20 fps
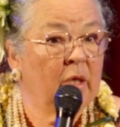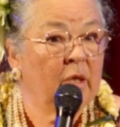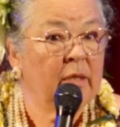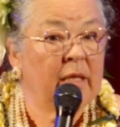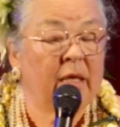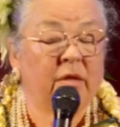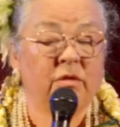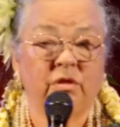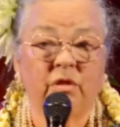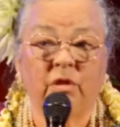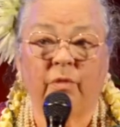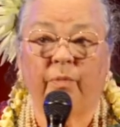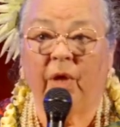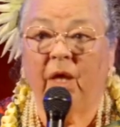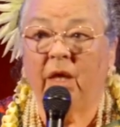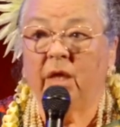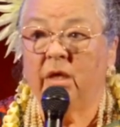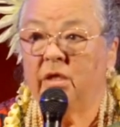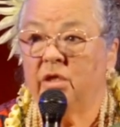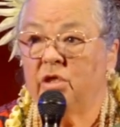Now, to the
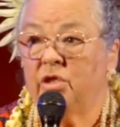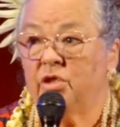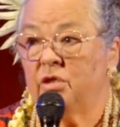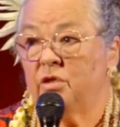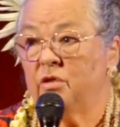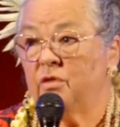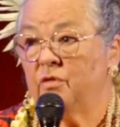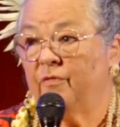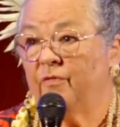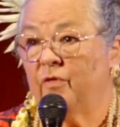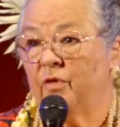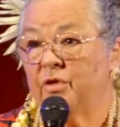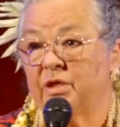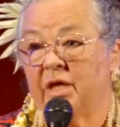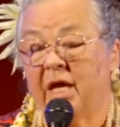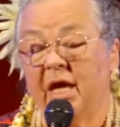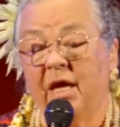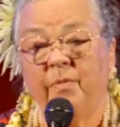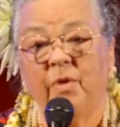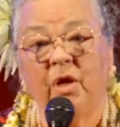Polynesians who first
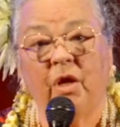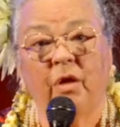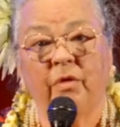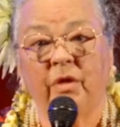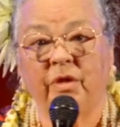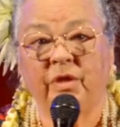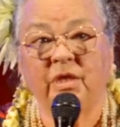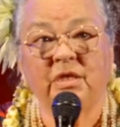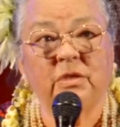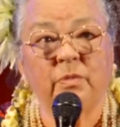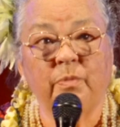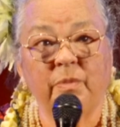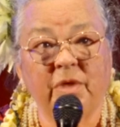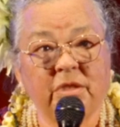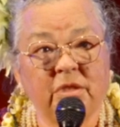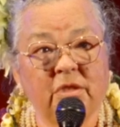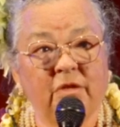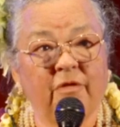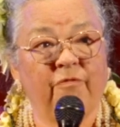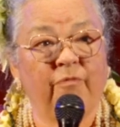came here, this
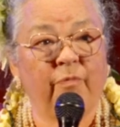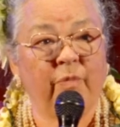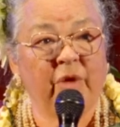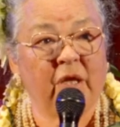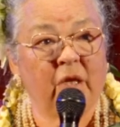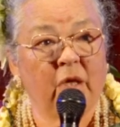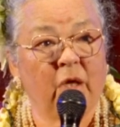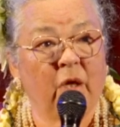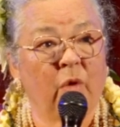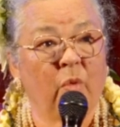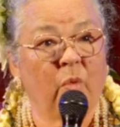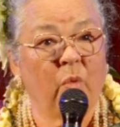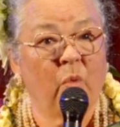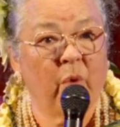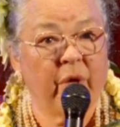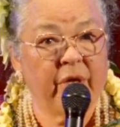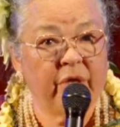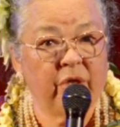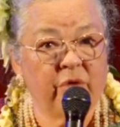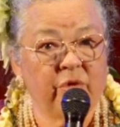must have been a
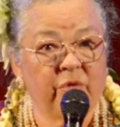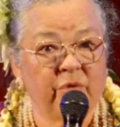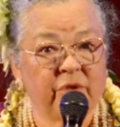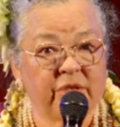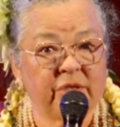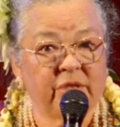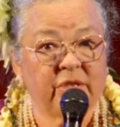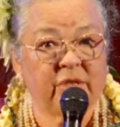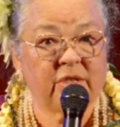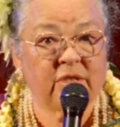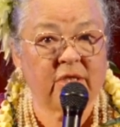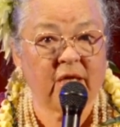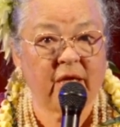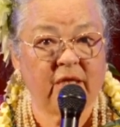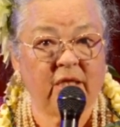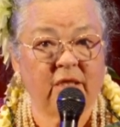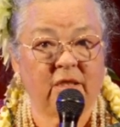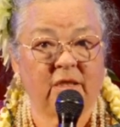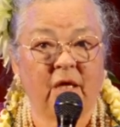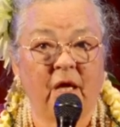wondrous
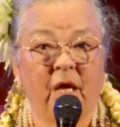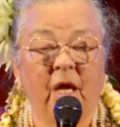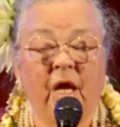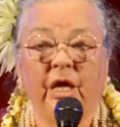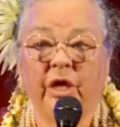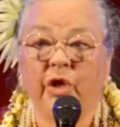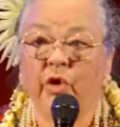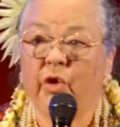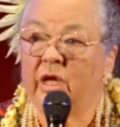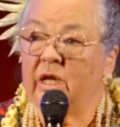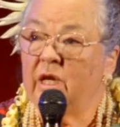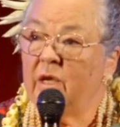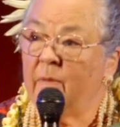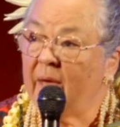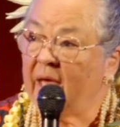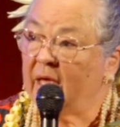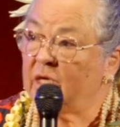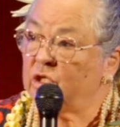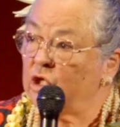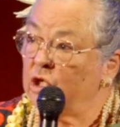sight. You can
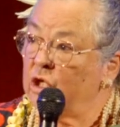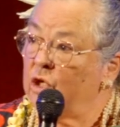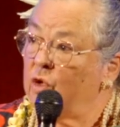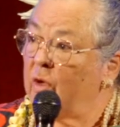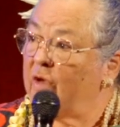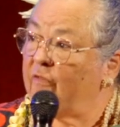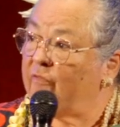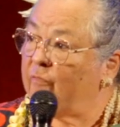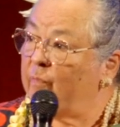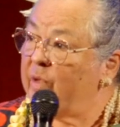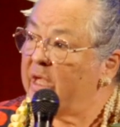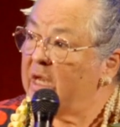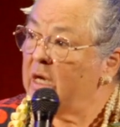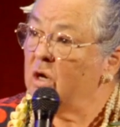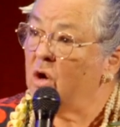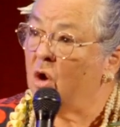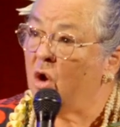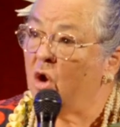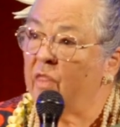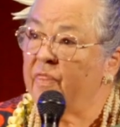imagine, you have
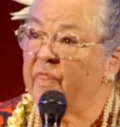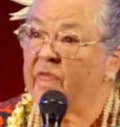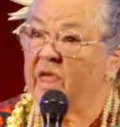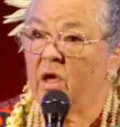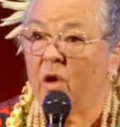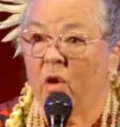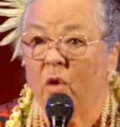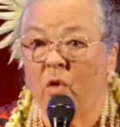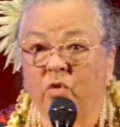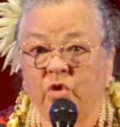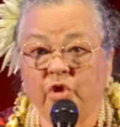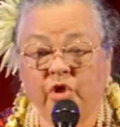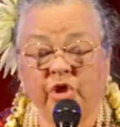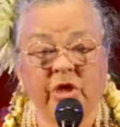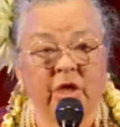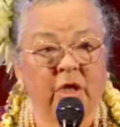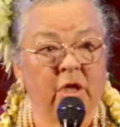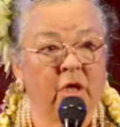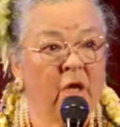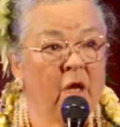been on the
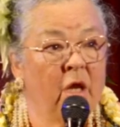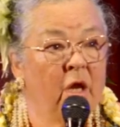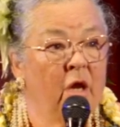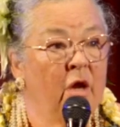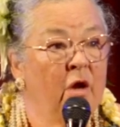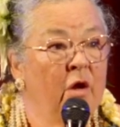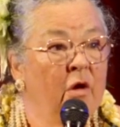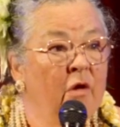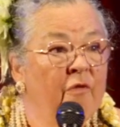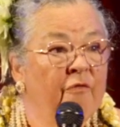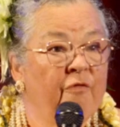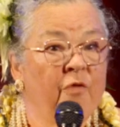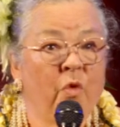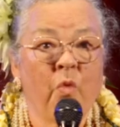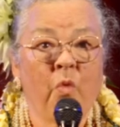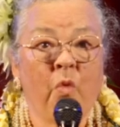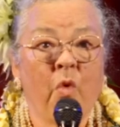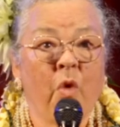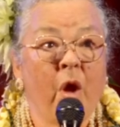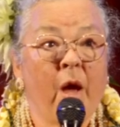ocean
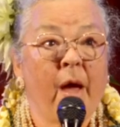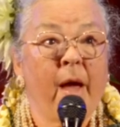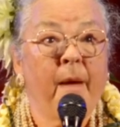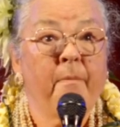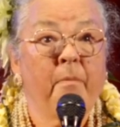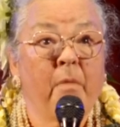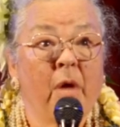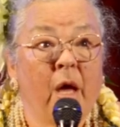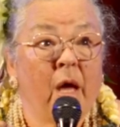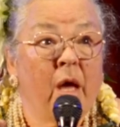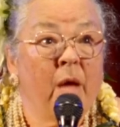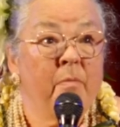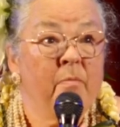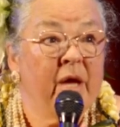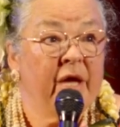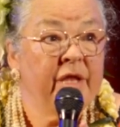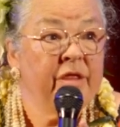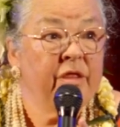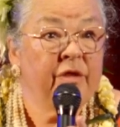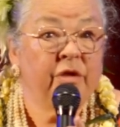for a
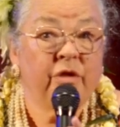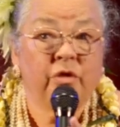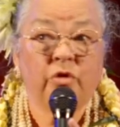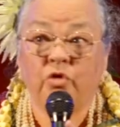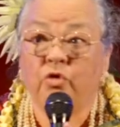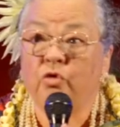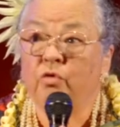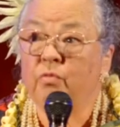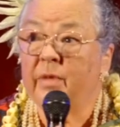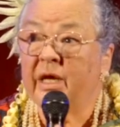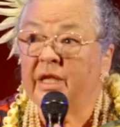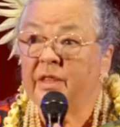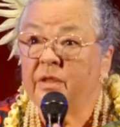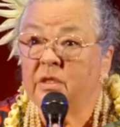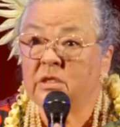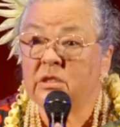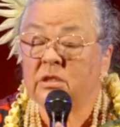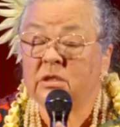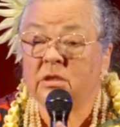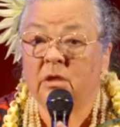month, 2
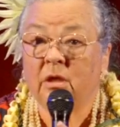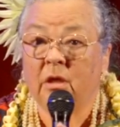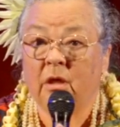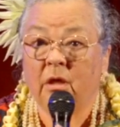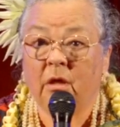months.